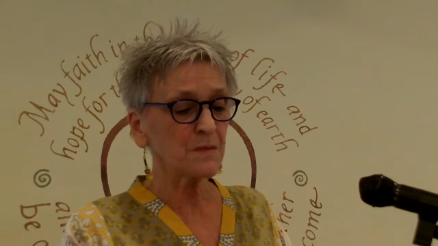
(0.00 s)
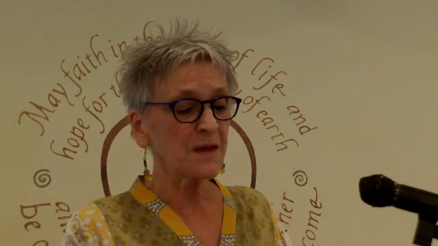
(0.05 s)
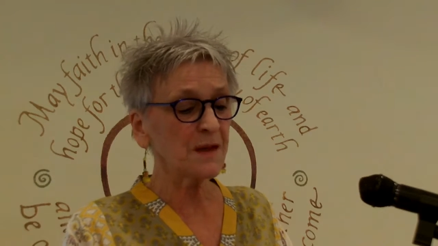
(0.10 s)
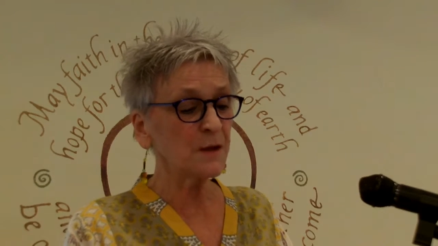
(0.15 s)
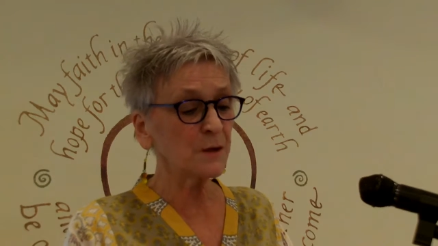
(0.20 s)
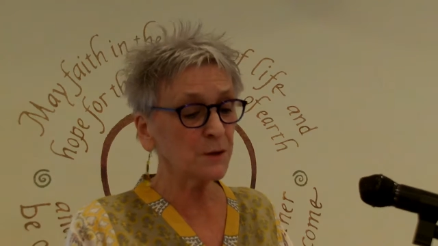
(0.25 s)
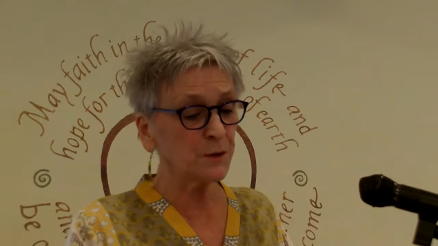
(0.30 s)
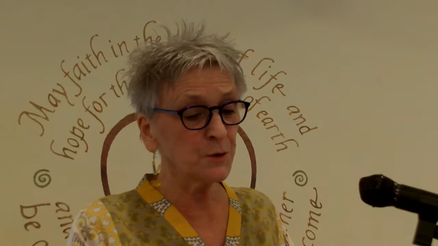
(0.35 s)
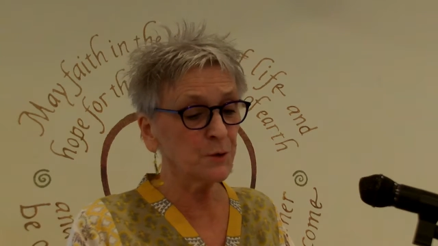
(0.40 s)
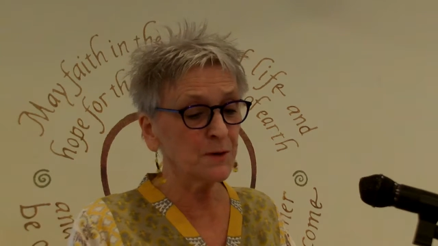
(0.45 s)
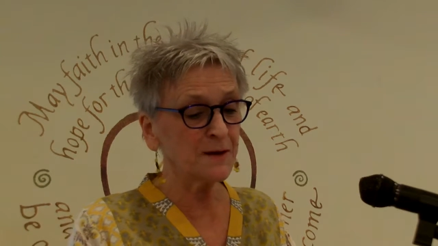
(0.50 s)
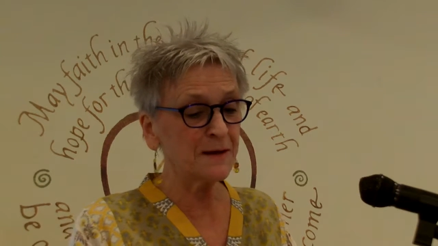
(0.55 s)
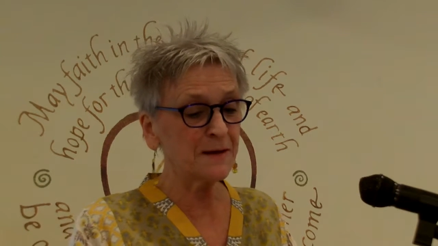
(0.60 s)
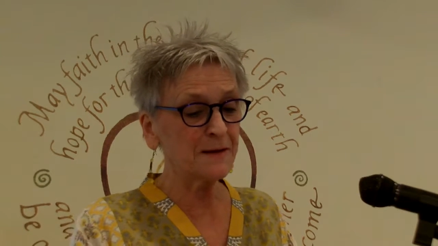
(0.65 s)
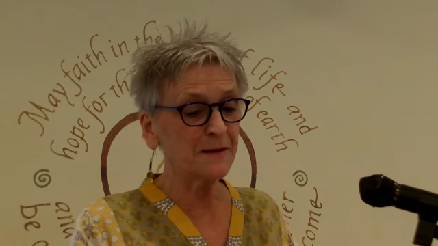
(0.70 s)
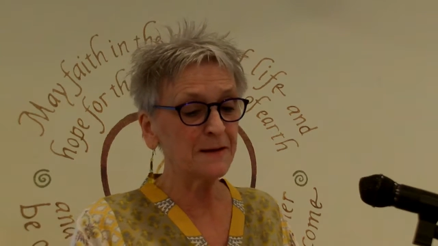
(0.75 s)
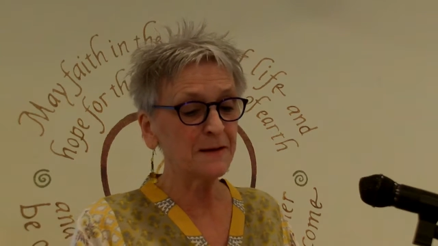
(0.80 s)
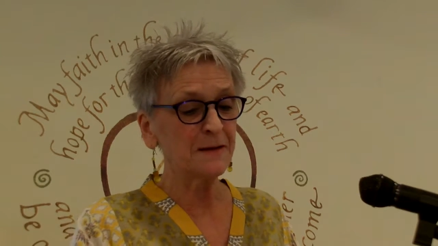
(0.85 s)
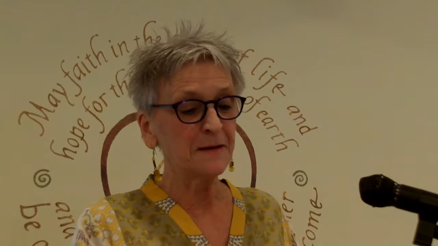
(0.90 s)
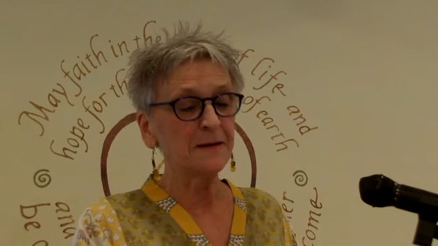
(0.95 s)

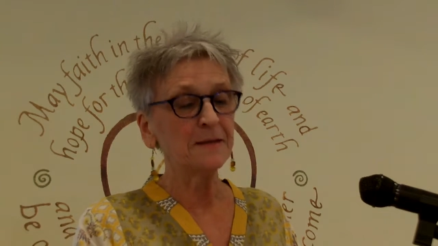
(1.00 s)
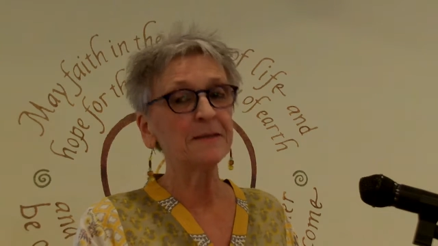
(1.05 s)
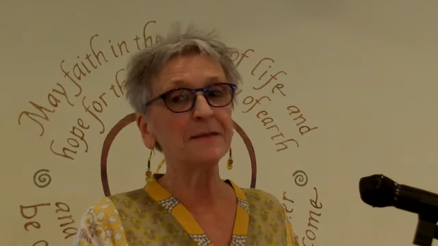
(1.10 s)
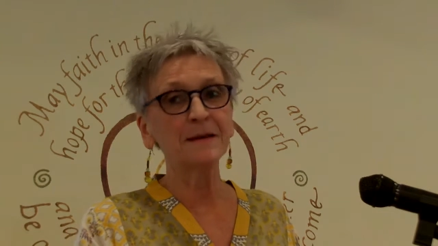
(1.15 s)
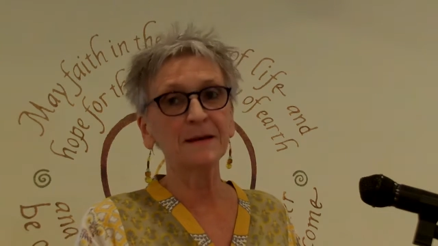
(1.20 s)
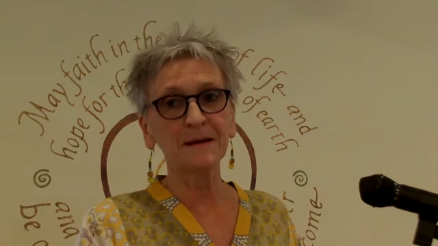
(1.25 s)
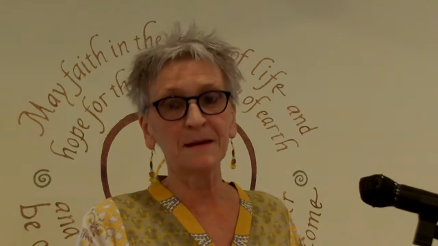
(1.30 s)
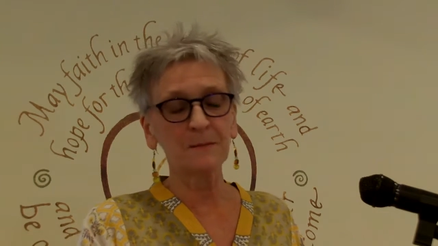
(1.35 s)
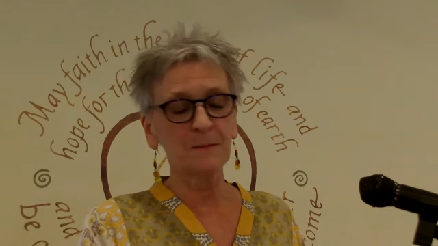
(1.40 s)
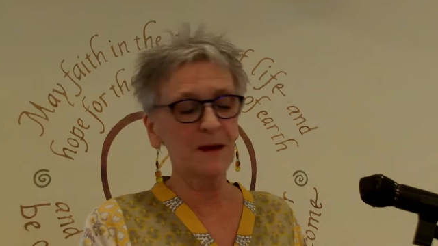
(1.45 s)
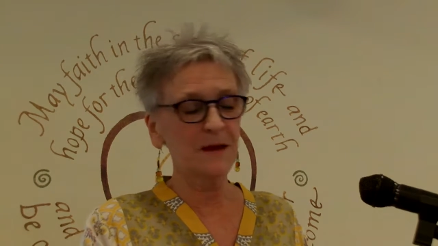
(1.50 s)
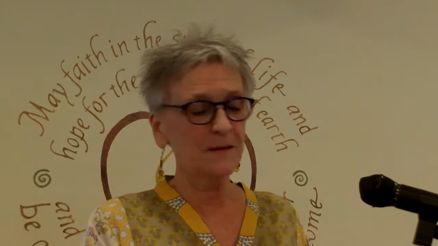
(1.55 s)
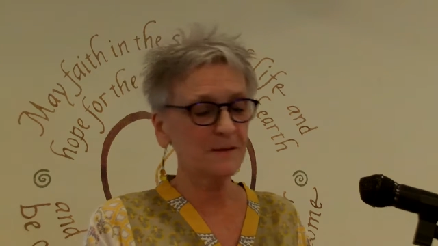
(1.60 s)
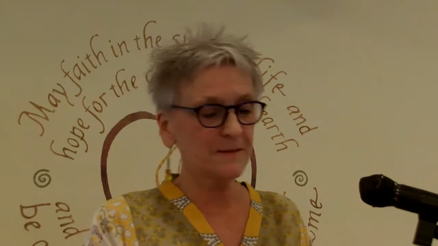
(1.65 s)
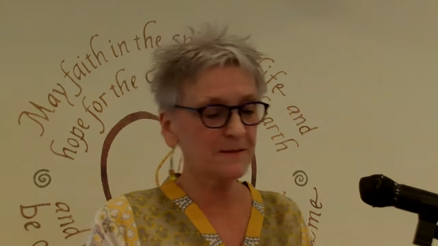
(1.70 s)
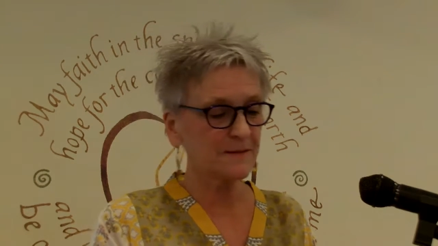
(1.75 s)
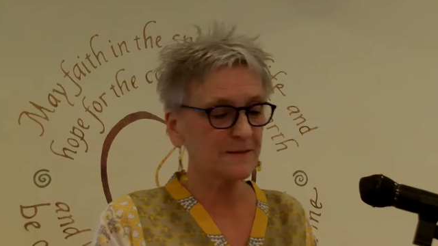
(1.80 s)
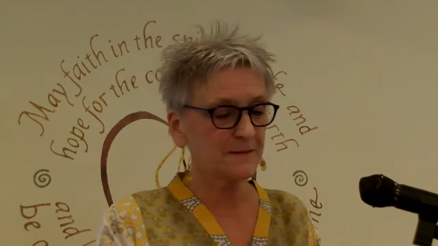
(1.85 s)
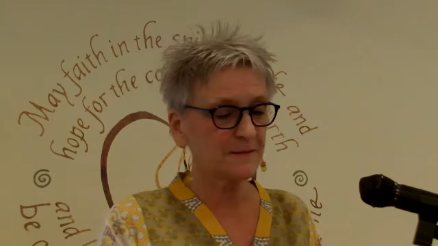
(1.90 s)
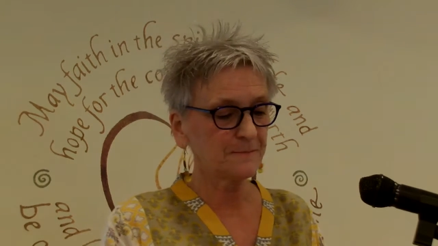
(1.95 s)
including the
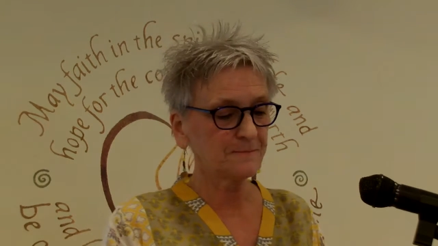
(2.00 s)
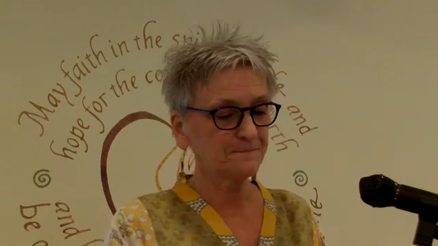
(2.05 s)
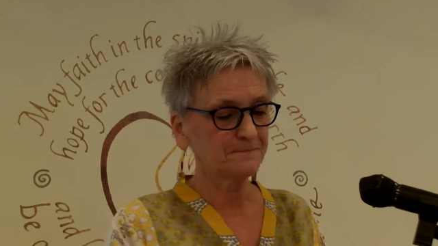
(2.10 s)
inmates.